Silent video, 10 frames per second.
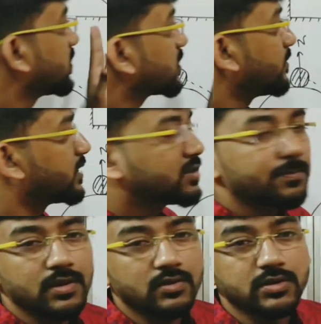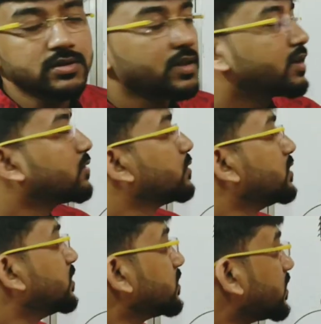some example on this, and with
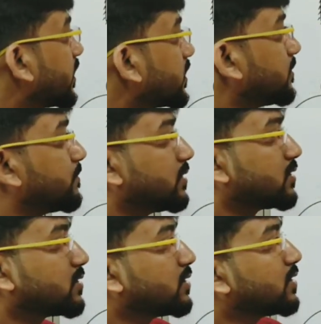these examples